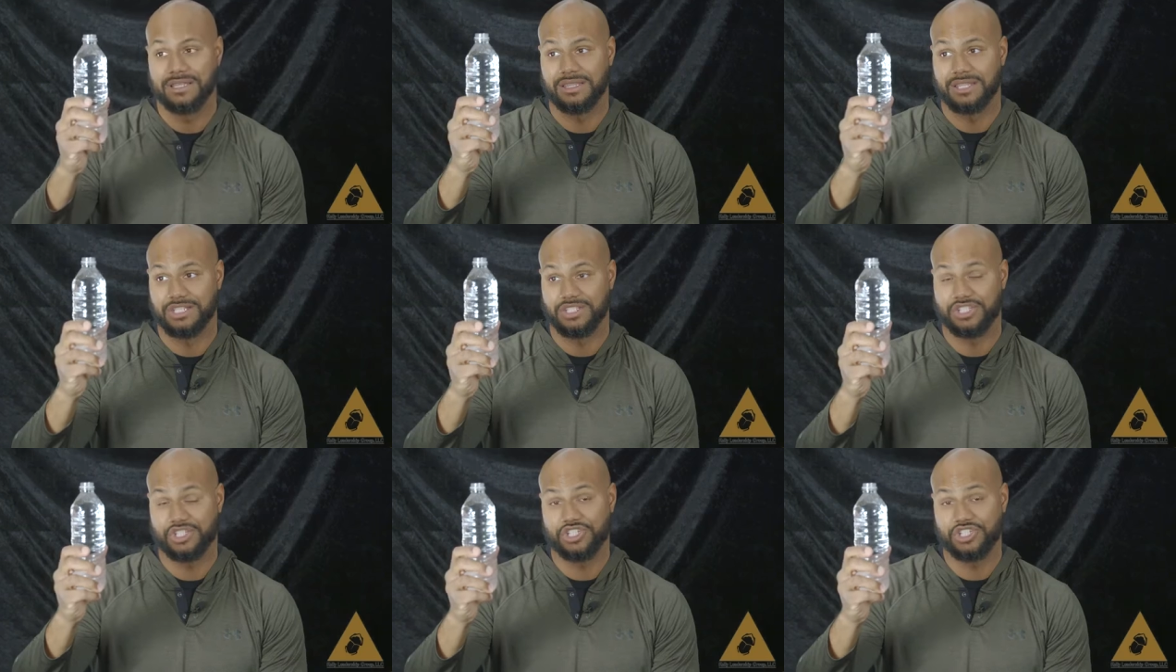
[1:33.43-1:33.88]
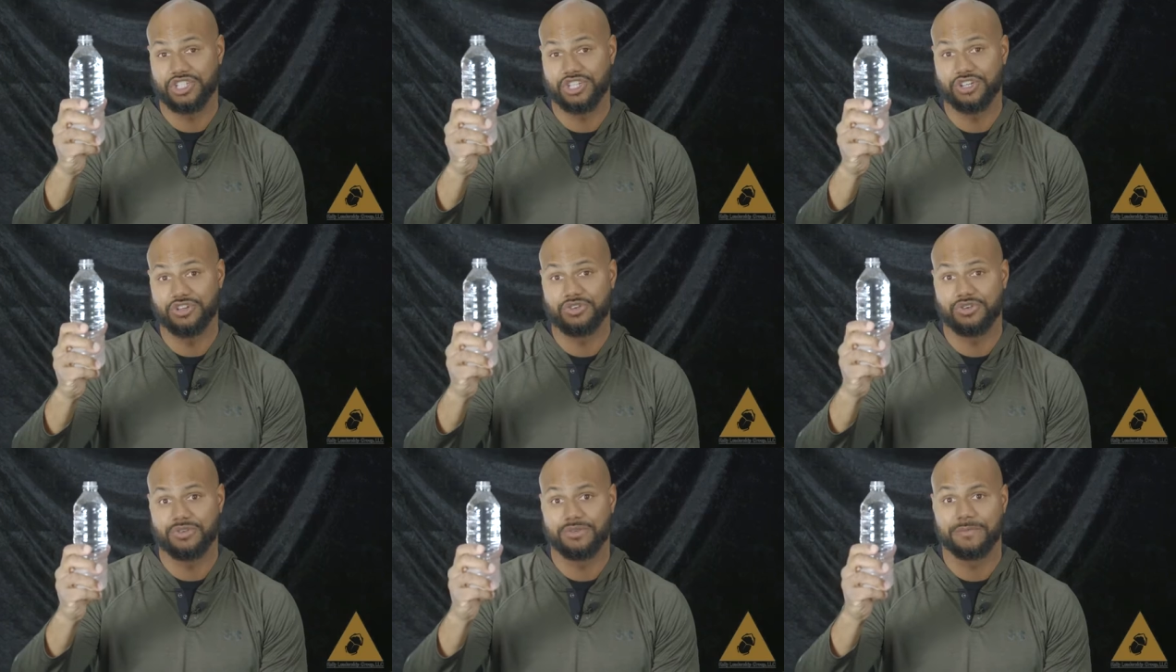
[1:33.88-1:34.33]
This is
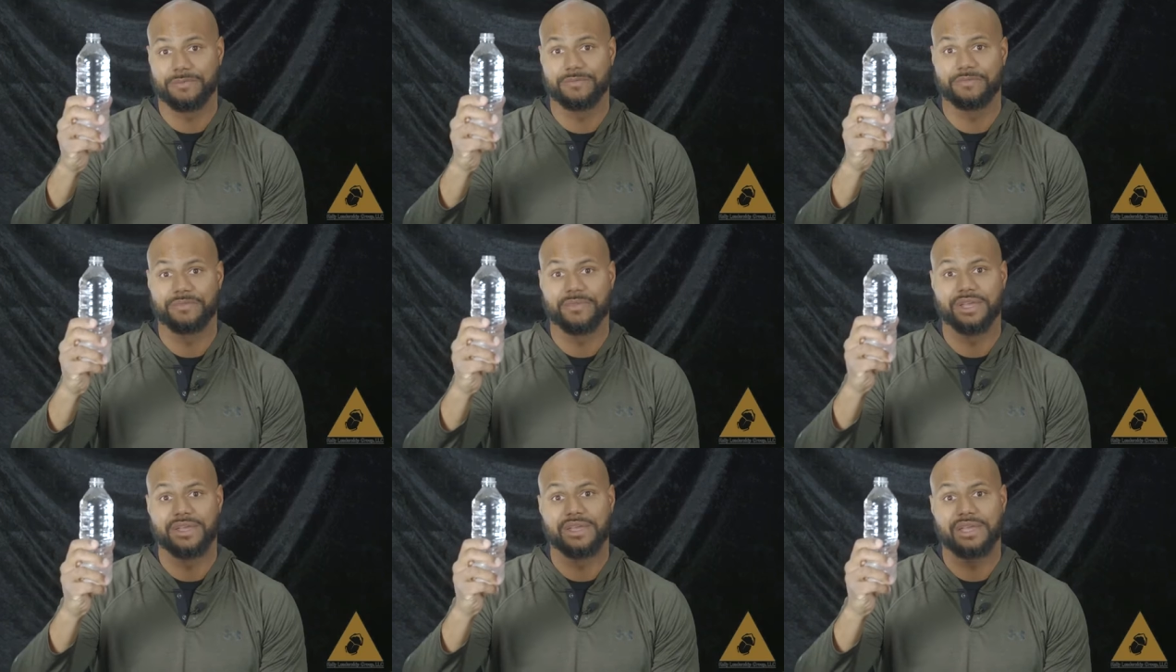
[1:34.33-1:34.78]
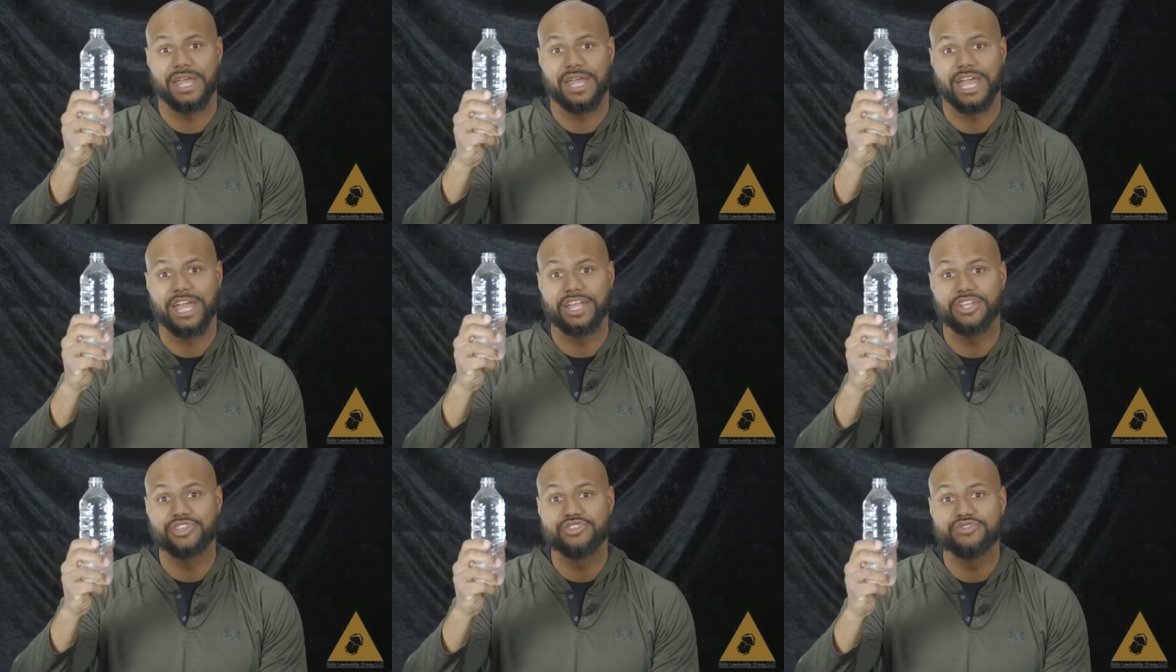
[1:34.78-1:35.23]
you,
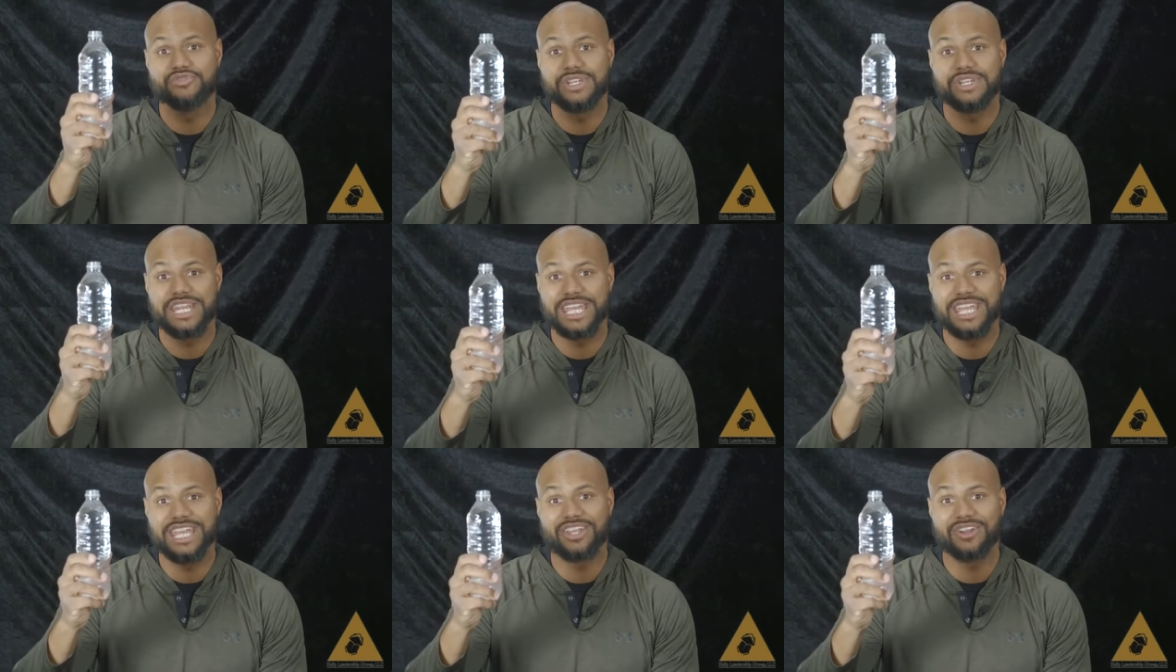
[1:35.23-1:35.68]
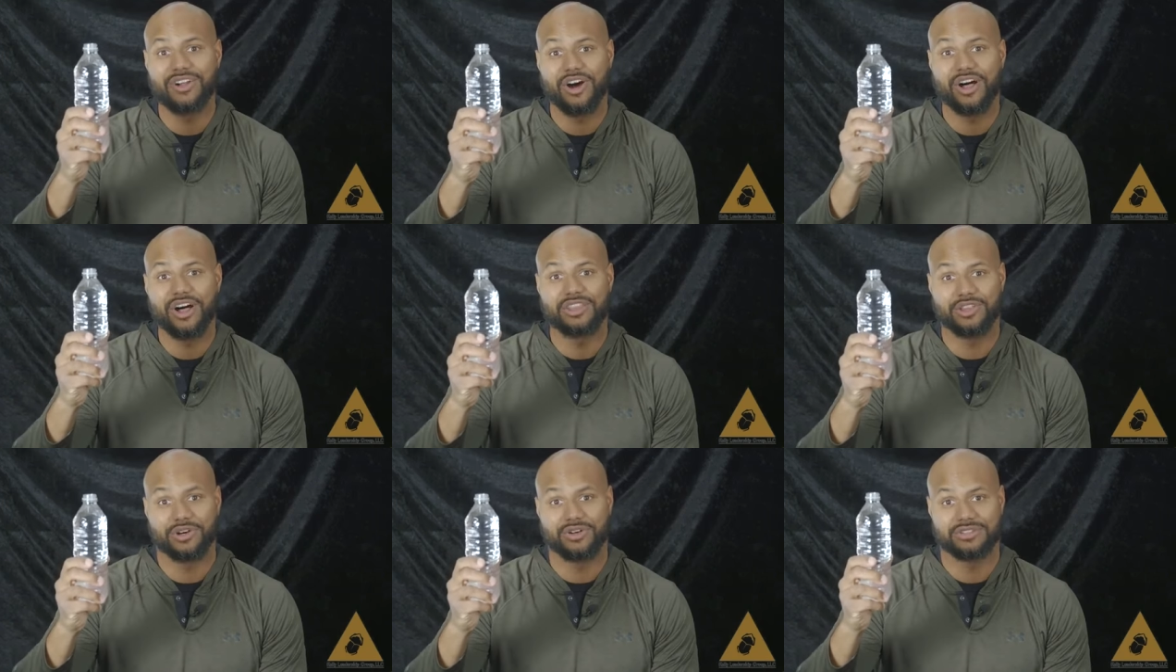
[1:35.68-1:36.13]
and you need
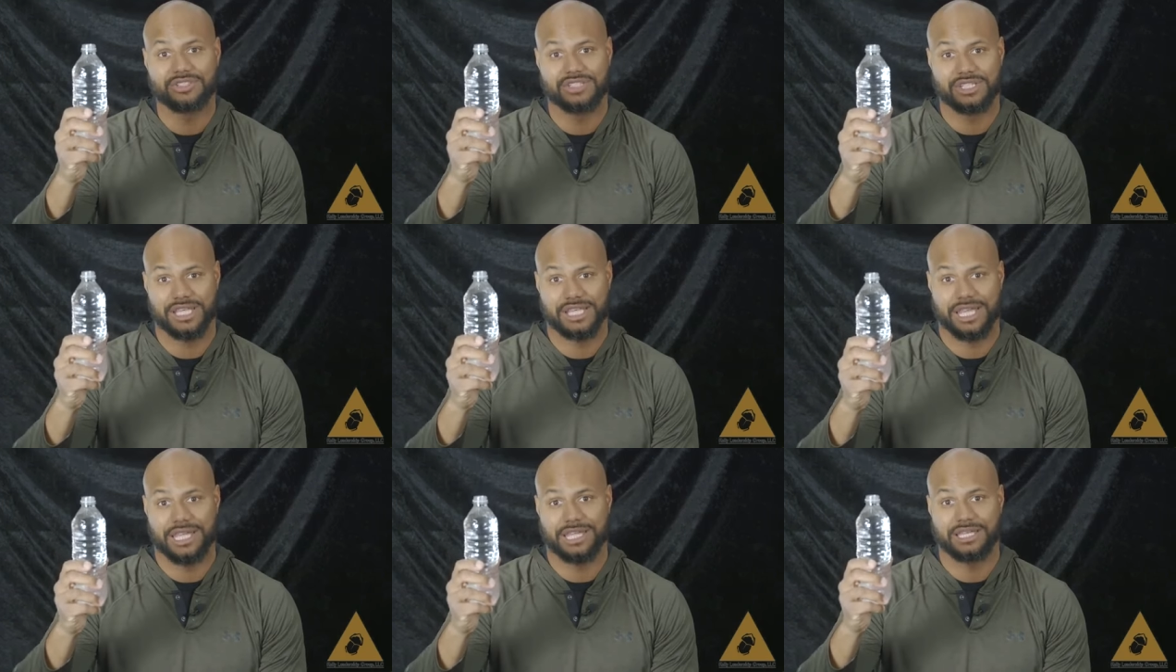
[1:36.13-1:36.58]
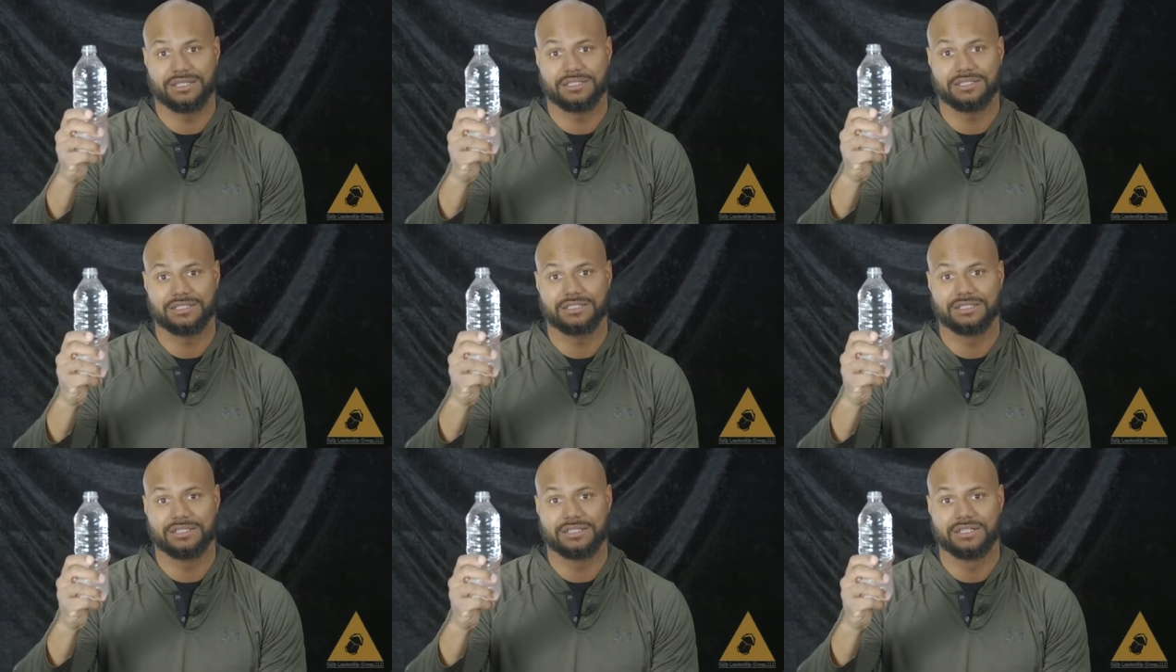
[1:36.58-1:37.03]
all those
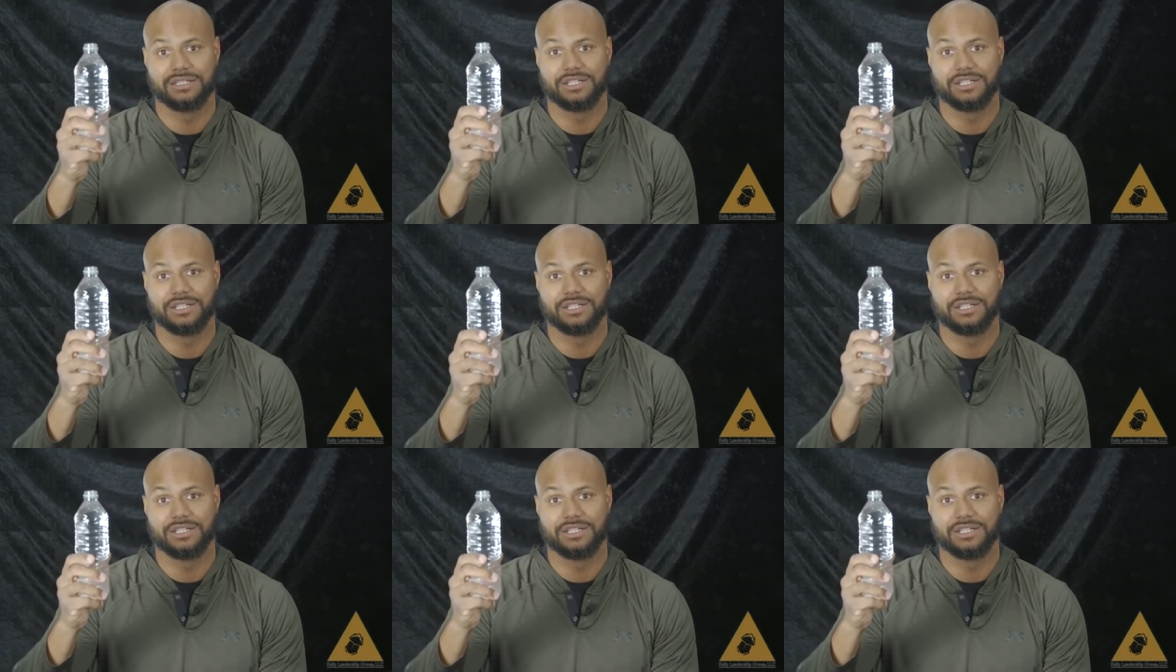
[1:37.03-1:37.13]
things